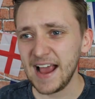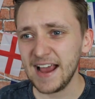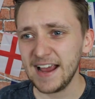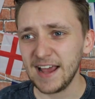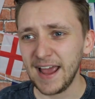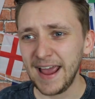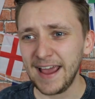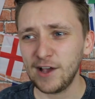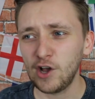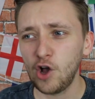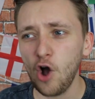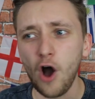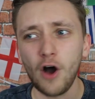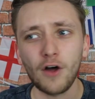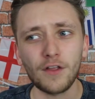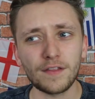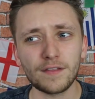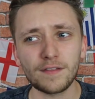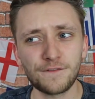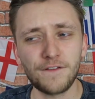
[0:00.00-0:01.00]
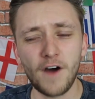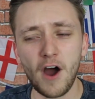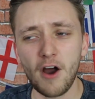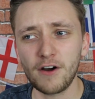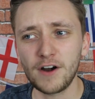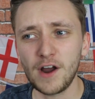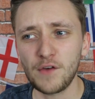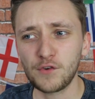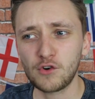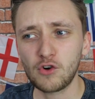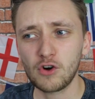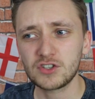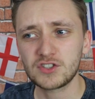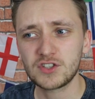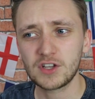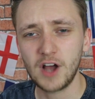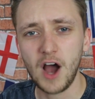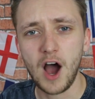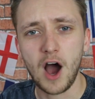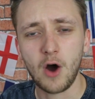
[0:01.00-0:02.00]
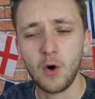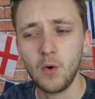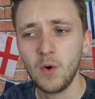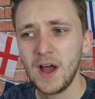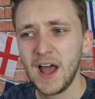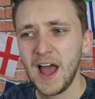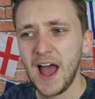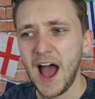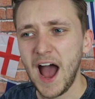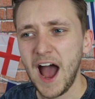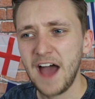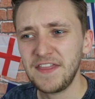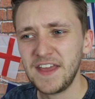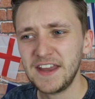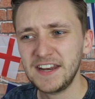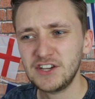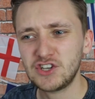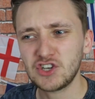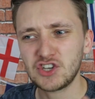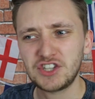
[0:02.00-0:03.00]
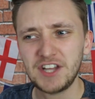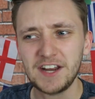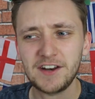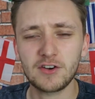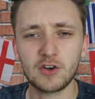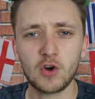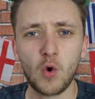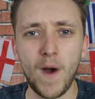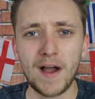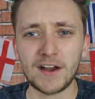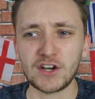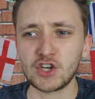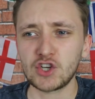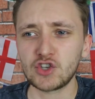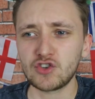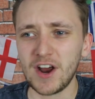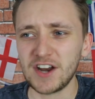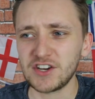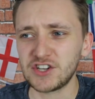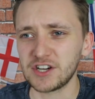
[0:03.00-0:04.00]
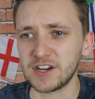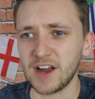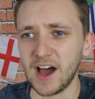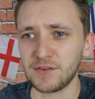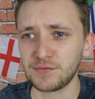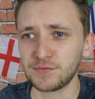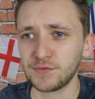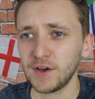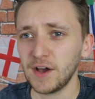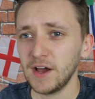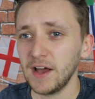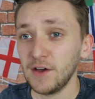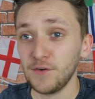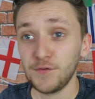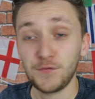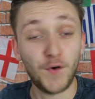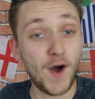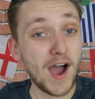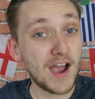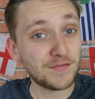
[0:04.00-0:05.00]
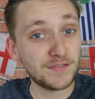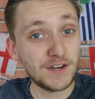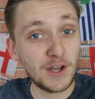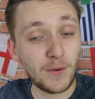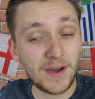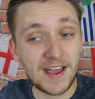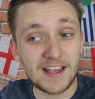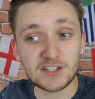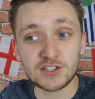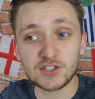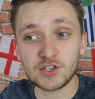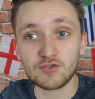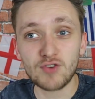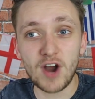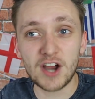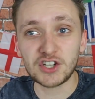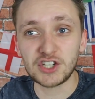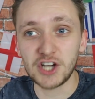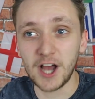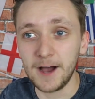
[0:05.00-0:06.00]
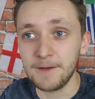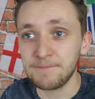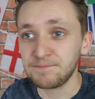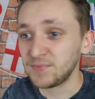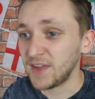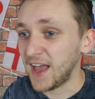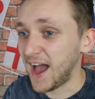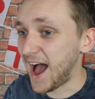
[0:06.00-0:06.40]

He got far enough across the goal, and then he just didn't quite stretch enough. 5-0 it is to Russia.